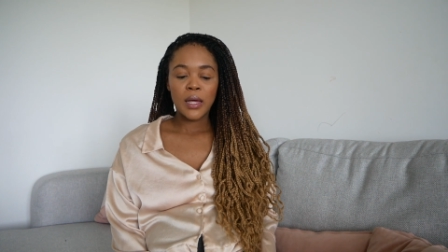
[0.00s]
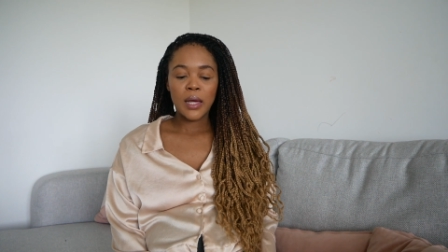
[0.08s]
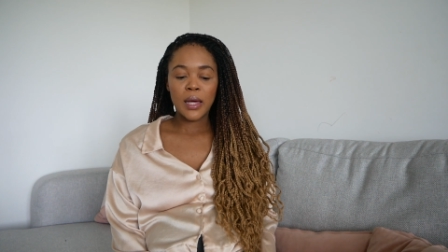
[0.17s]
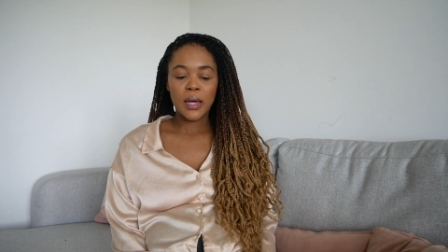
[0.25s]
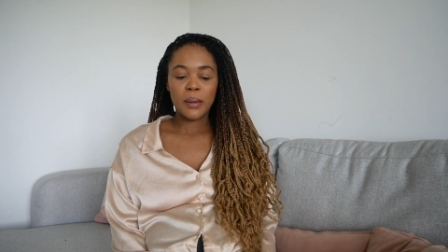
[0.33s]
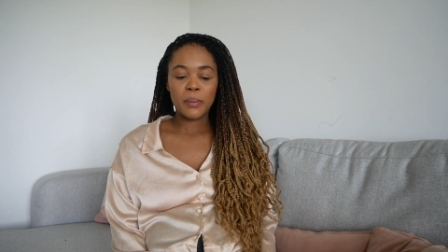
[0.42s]

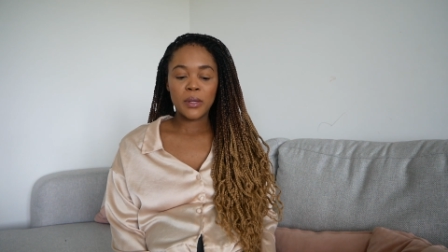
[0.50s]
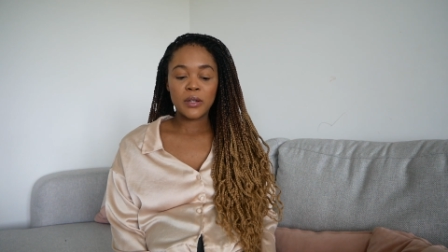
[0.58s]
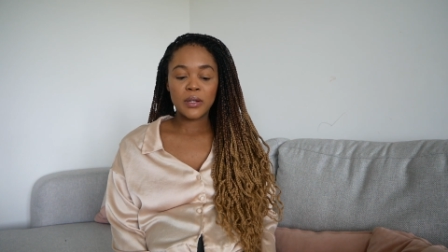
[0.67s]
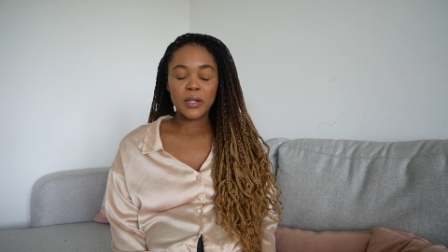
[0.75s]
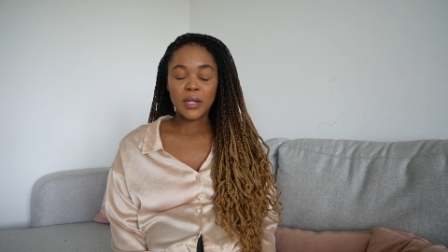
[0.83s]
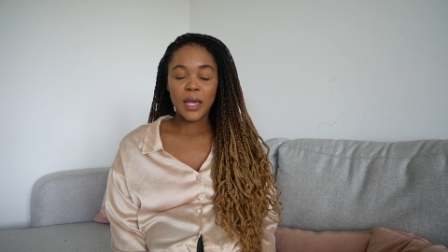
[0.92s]
um,
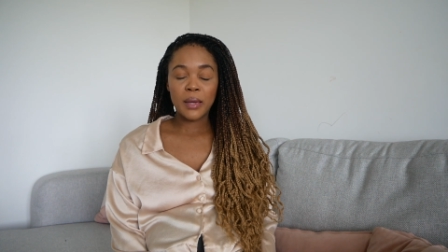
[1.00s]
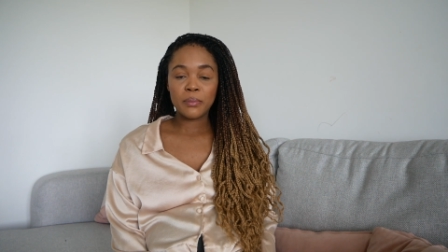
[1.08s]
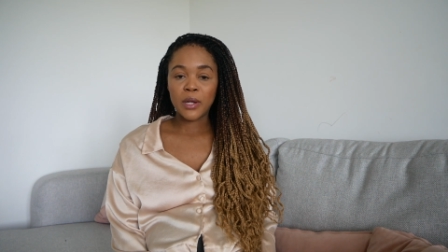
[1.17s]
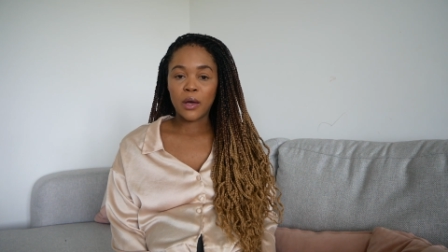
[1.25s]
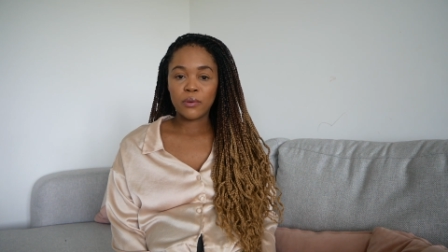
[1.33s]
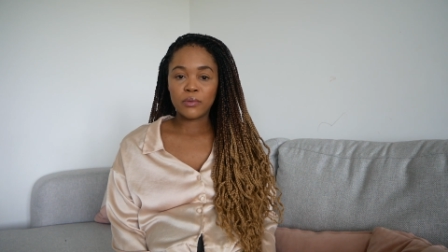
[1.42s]
and it came
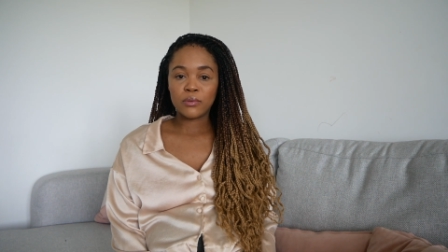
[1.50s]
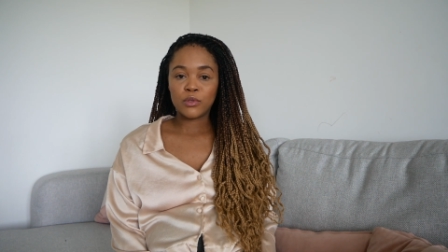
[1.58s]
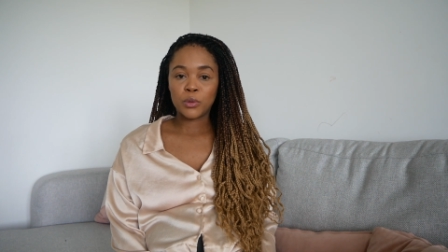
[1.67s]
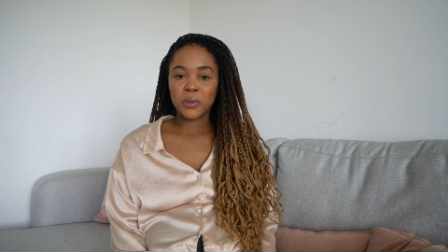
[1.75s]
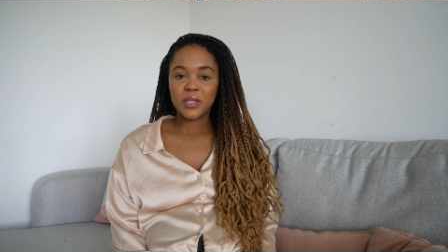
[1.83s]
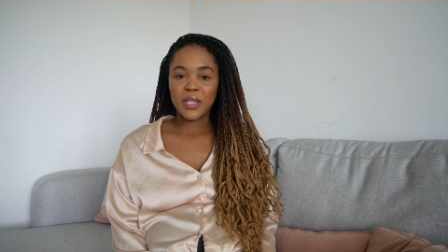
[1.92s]
down
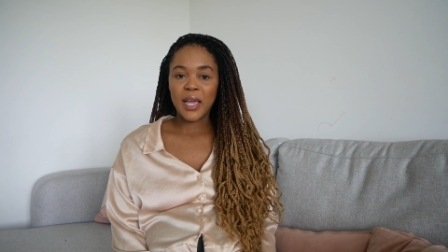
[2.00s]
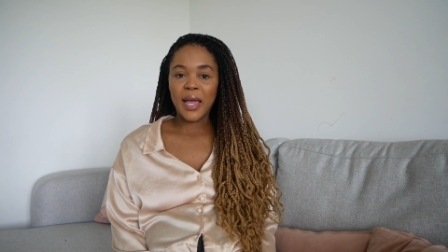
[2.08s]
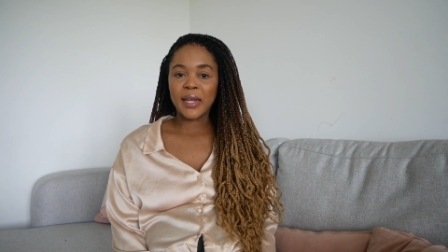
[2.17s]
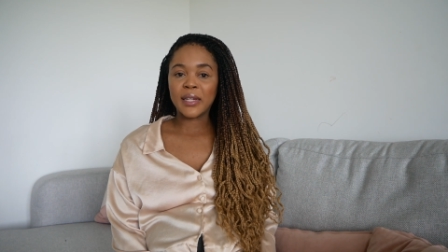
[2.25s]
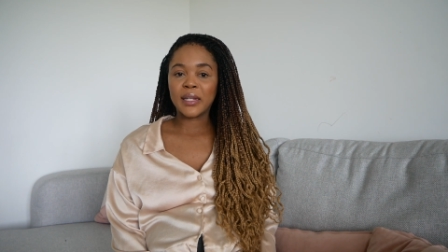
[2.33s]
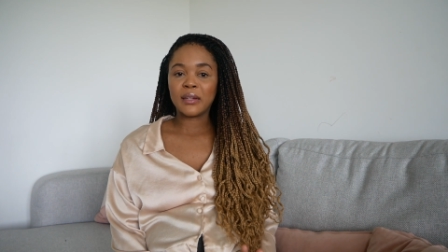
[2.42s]
towards the
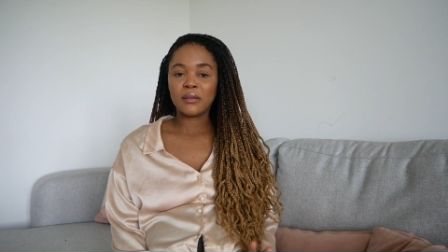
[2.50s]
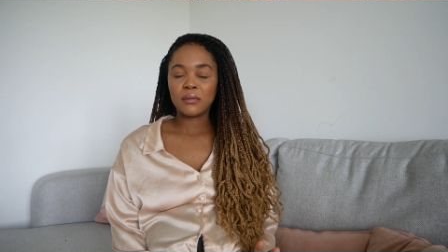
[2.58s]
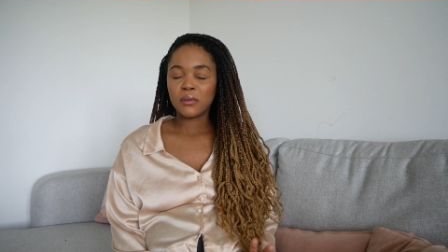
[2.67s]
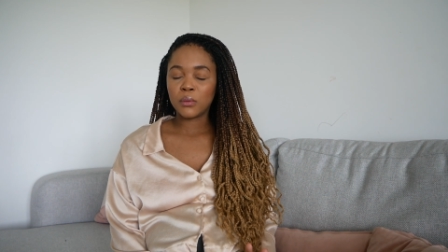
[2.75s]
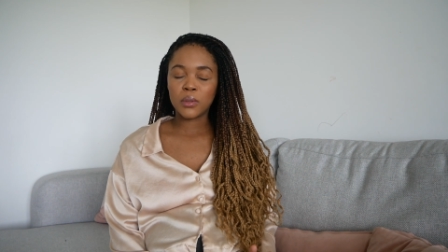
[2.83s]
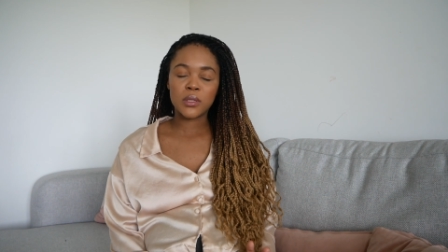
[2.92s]
end and
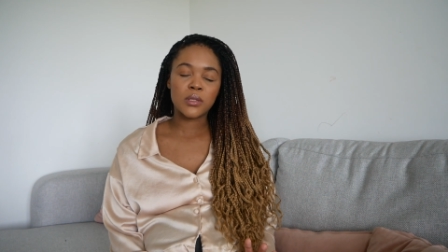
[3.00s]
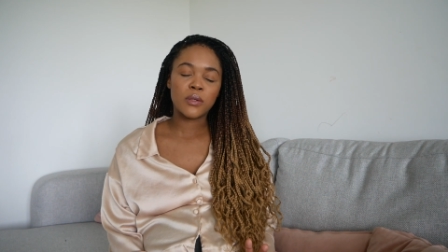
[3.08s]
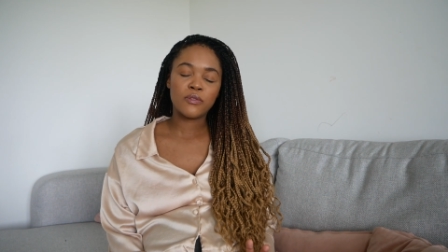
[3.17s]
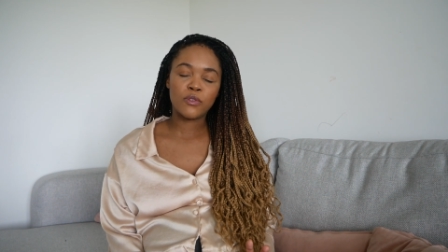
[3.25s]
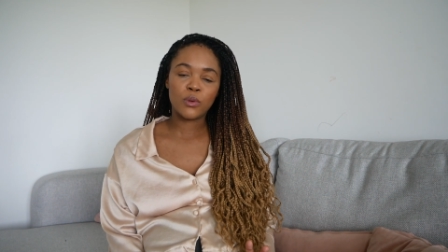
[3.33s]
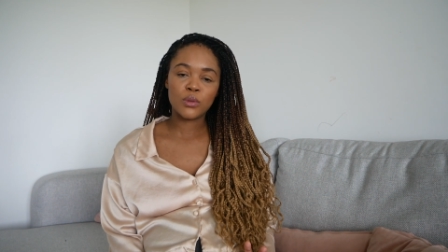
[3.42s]
it was a
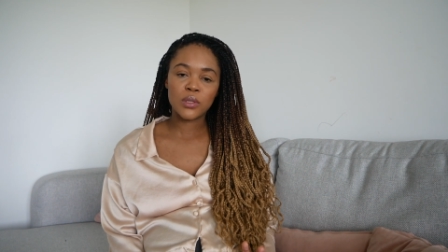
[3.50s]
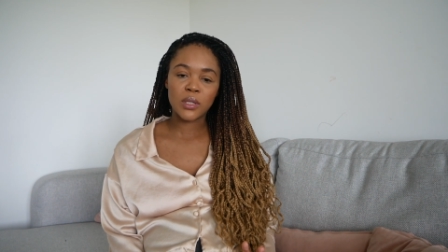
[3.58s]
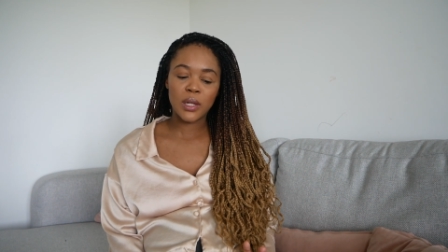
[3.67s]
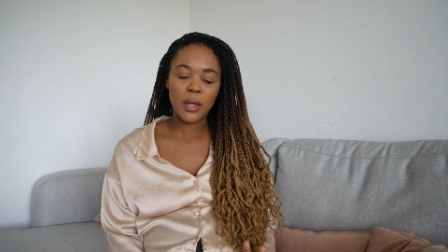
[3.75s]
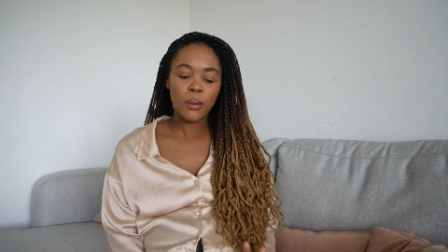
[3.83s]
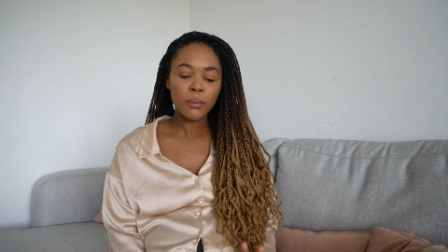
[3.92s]
false
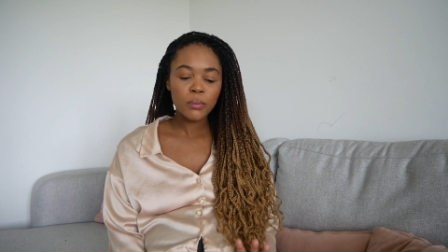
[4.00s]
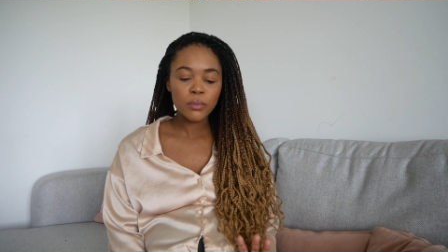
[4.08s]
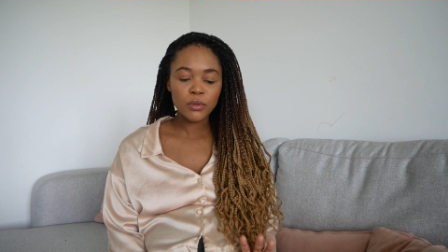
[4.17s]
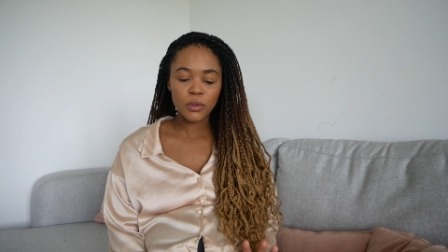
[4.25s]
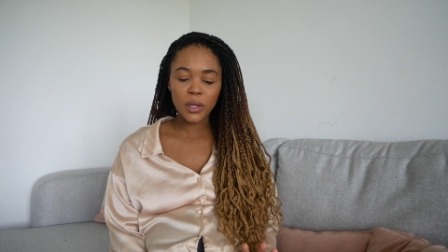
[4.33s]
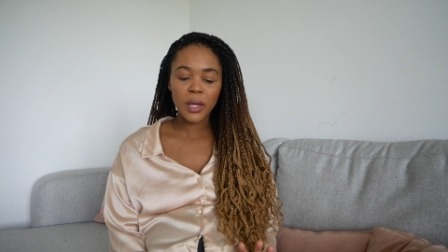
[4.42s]
alarm
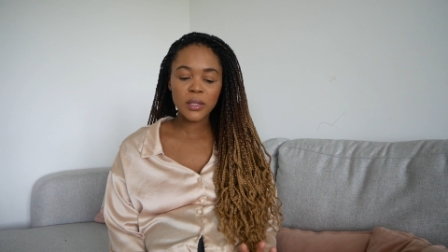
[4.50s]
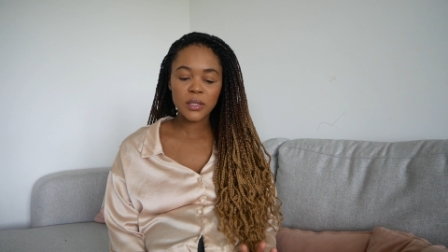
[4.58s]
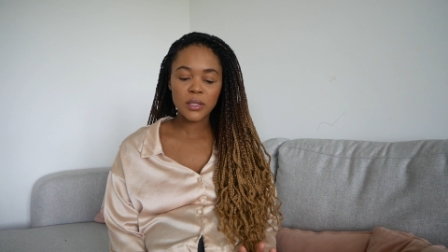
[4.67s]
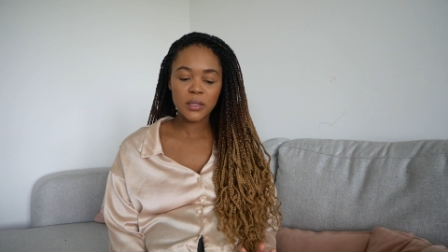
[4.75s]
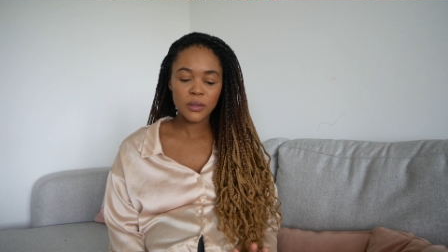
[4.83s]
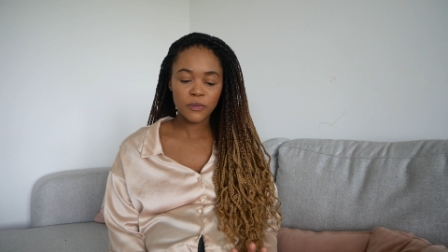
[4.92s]
so
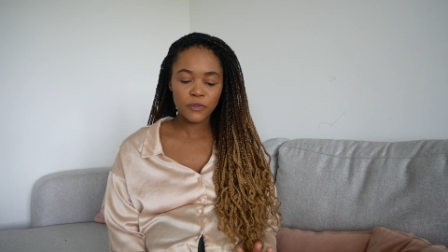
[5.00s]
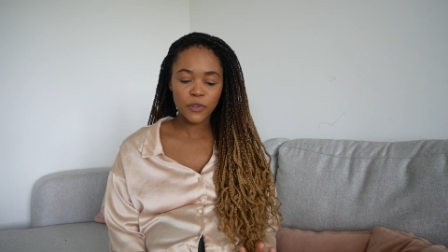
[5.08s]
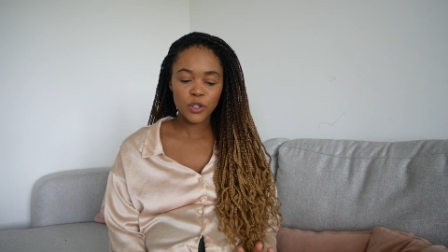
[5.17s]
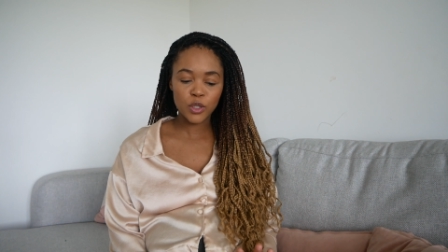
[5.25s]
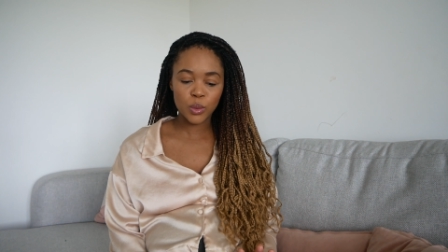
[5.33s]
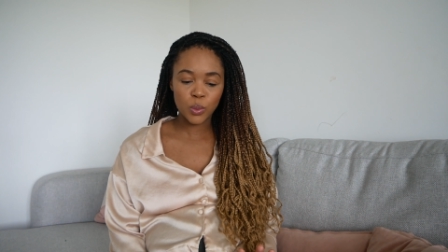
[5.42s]
that's the
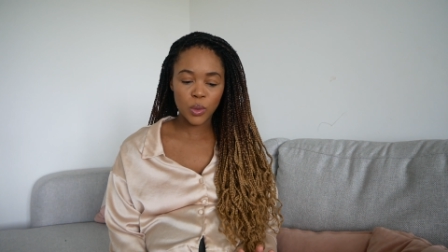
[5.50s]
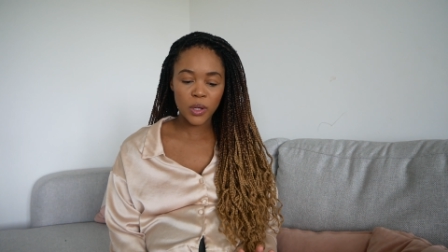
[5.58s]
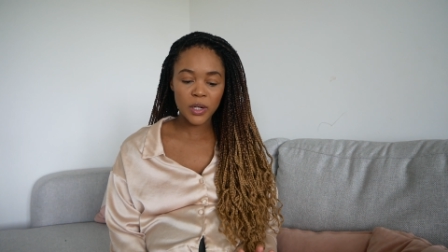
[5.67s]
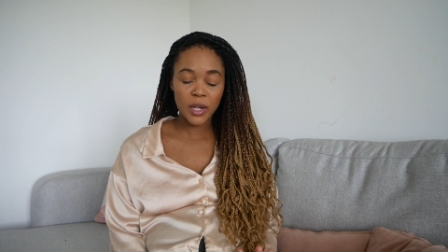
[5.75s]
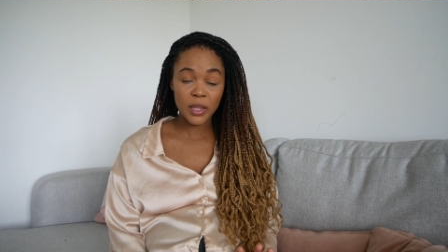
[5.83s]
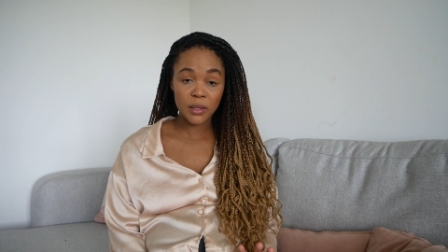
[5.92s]
first
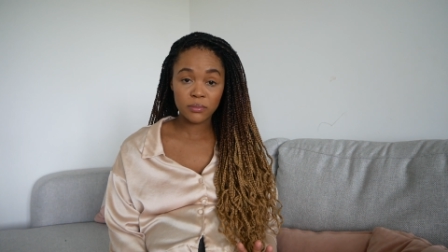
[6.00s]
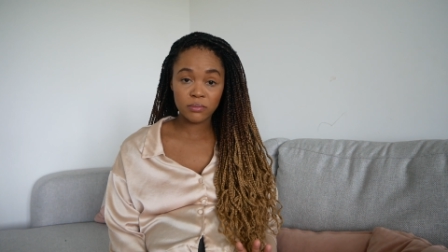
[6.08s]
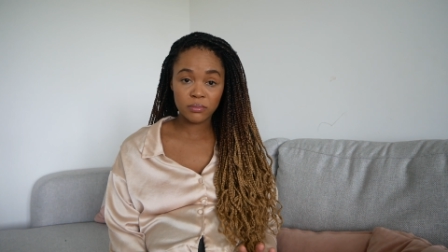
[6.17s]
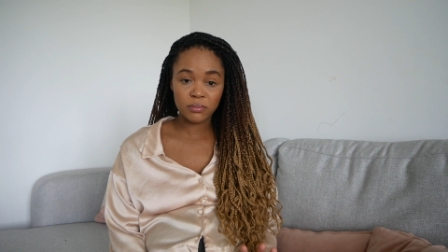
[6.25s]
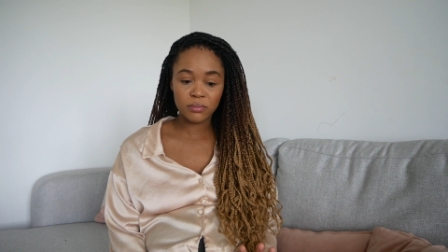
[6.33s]
one and